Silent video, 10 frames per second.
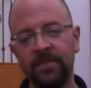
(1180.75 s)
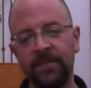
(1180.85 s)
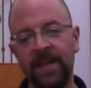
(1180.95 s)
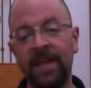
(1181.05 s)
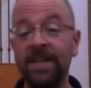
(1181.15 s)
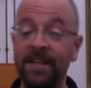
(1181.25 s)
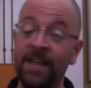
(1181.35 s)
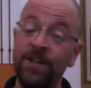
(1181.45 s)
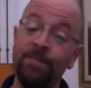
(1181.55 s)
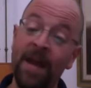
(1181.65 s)
it can
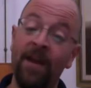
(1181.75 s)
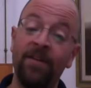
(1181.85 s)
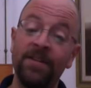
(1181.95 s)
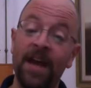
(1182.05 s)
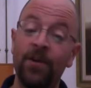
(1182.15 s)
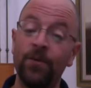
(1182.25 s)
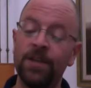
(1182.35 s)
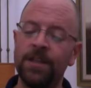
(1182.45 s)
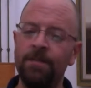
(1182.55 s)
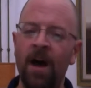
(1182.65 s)
teach parents how to
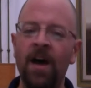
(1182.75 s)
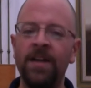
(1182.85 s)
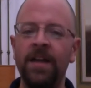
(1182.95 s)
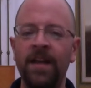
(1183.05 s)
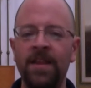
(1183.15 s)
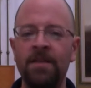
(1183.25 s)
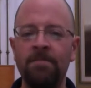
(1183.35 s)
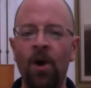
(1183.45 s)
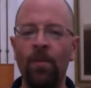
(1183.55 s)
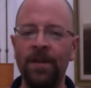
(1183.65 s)
respond in the
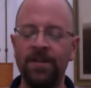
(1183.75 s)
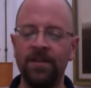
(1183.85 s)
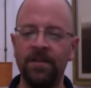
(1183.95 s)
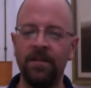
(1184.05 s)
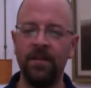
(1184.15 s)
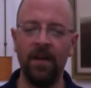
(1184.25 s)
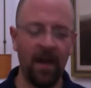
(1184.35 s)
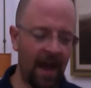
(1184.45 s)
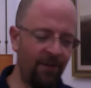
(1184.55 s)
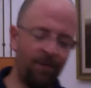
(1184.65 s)
moment.
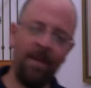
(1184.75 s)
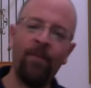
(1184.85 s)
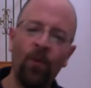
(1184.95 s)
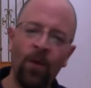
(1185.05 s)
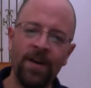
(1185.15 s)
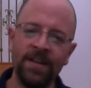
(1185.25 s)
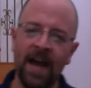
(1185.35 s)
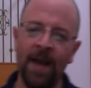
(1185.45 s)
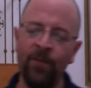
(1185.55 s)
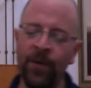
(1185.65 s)
I remember one
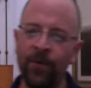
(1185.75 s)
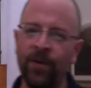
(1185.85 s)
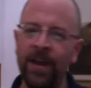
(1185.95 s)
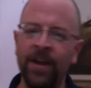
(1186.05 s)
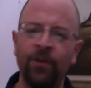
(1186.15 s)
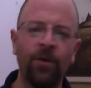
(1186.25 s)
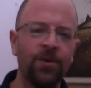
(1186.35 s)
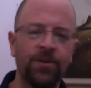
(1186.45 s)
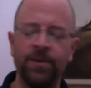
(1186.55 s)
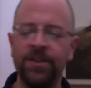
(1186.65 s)
time we were in a
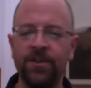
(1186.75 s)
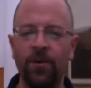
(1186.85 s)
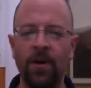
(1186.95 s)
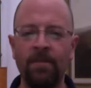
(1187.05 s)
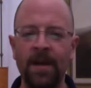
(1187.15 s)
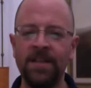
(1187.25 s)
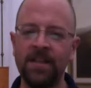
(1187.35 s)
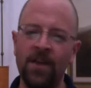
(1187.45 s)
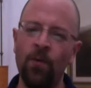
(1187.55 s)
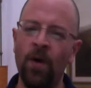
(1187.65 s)
grocery store and my
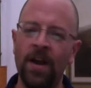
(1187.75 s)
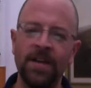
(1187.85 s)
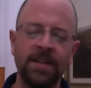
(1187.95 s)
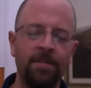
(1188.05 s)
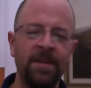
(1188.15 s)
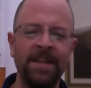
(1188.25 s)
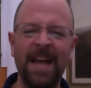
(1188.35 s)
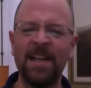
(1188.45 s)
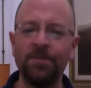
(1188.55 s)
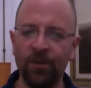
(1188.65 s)
son wanted something
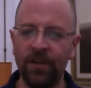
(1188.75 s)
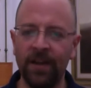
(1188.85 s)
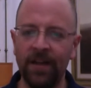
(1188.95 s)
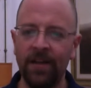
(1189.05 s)
desperately.